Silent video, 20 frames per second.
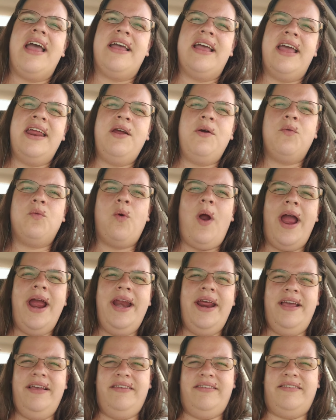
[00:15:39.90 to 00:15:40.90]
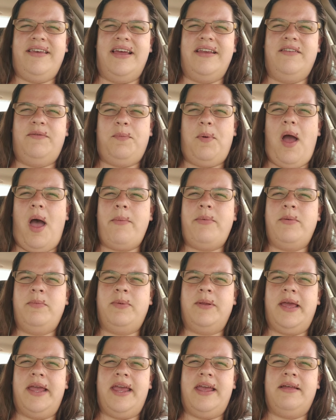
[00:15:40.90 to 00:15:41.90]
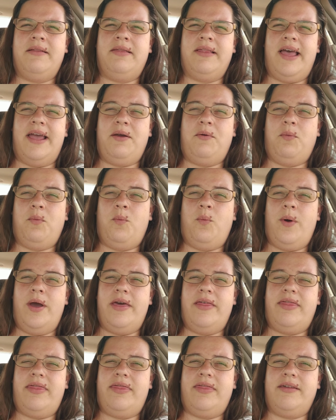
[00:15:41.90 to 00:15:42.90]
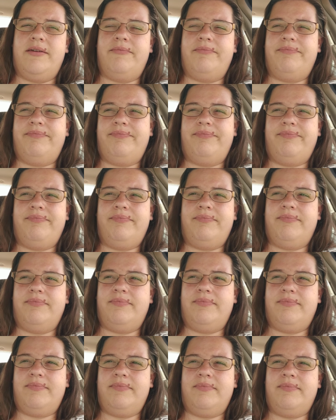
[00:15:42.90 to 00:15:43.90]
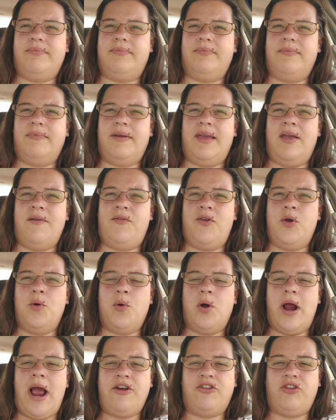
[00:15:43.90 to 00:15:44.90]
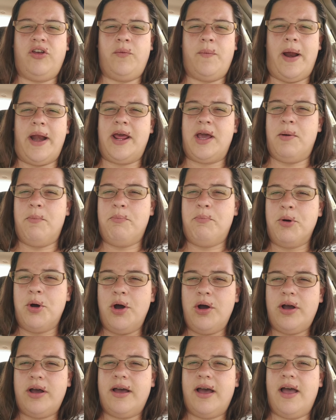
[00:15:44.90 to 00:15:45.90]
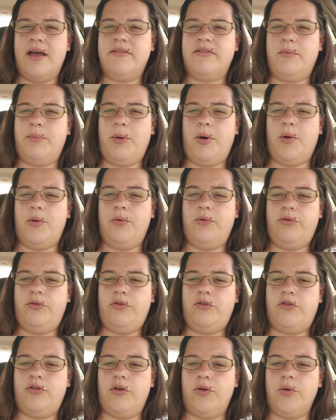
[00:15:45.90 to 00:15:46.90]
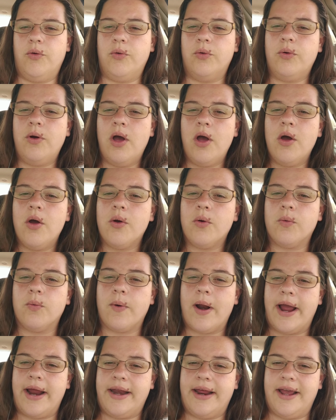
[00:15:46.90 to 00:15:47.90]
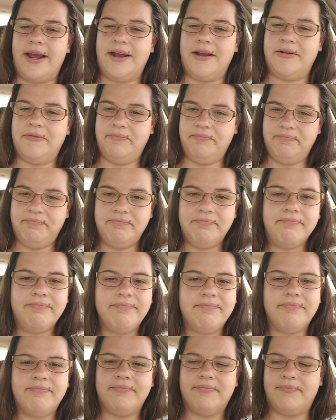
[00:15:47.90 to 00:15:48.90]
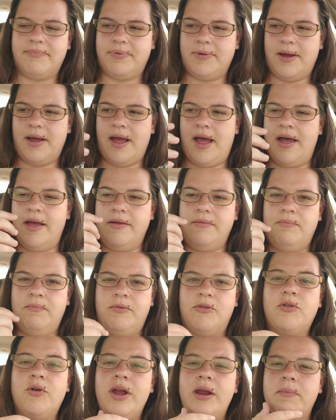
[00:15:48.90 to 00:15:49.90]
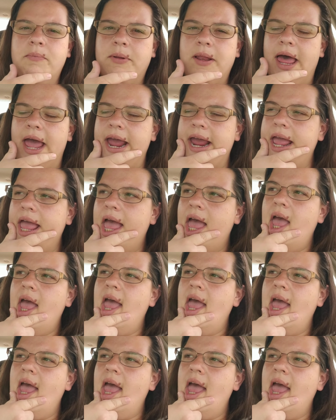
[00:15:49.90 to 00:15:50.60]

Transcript: in a writing sense, probably like with, if you were actually writing a book as opposed to writing a screenplay,